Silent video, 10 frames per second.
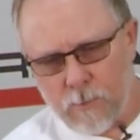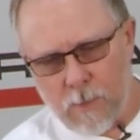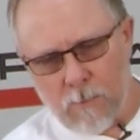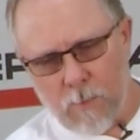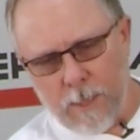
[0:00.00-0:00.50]
to
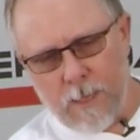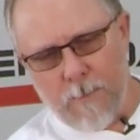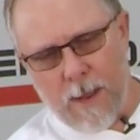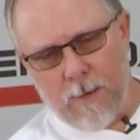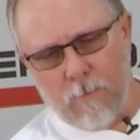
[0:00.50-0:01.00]
where we're gonna
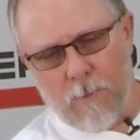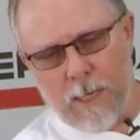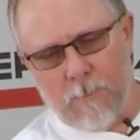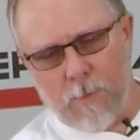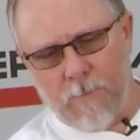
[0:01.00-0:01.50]
mount it
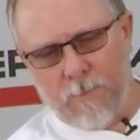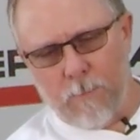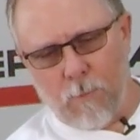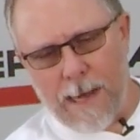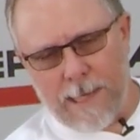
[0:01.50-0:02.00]
right up off
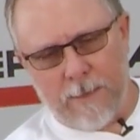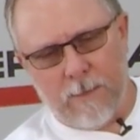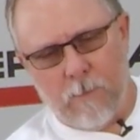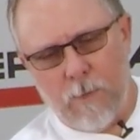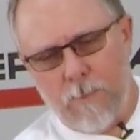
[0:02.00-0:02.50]
the
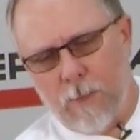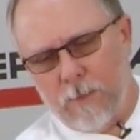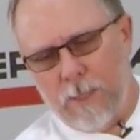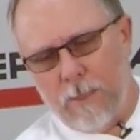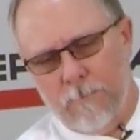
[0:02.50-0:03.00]
bracket that we
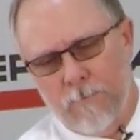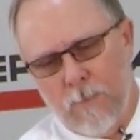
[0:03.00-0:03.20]
built here.